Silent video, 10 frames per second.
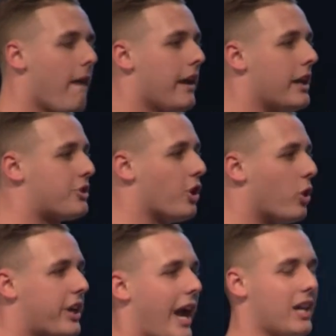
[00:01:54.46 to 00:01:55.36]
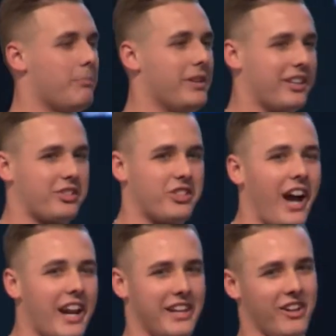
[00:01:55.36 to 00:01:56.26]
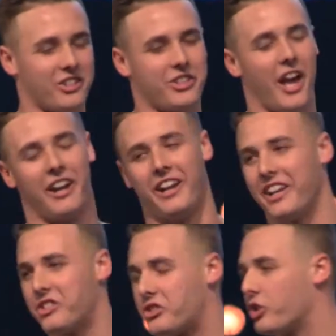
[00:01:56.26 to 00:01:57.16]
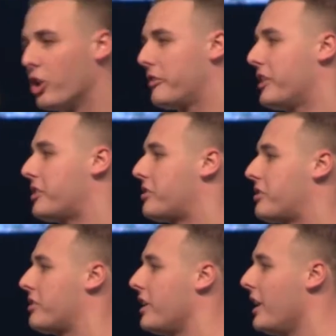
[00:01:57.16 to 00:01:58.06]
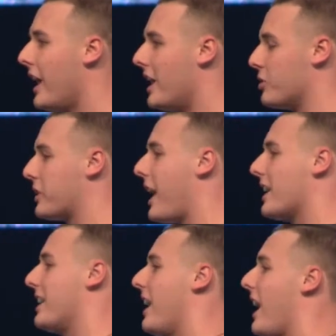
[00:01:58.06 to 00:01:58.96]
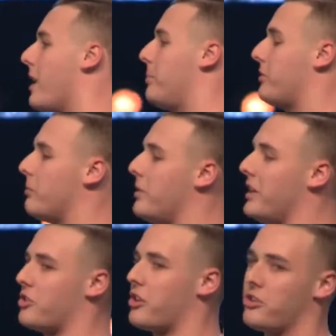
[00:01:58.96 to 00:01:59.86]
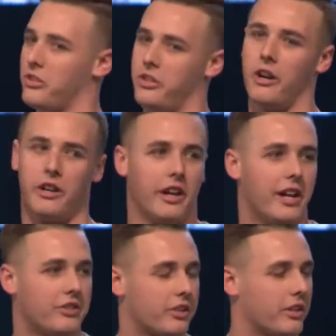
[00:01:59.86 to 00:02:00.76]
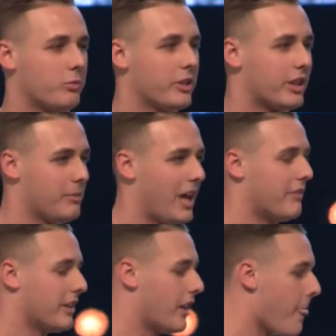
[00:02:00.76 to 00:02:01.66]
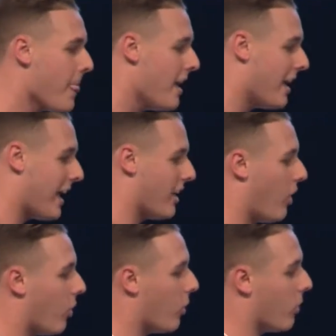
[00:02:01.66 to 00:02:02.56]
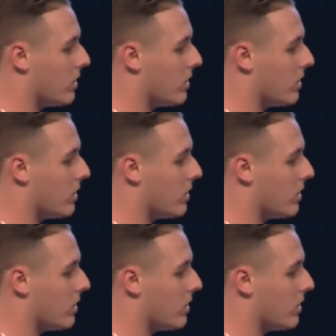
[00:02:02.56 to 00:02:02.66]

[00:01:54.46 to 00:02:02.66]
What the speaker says: It is okay to be excited on Saturday night service. It is okay to get hype to be in church on Saturday nights because we are going to be having a whole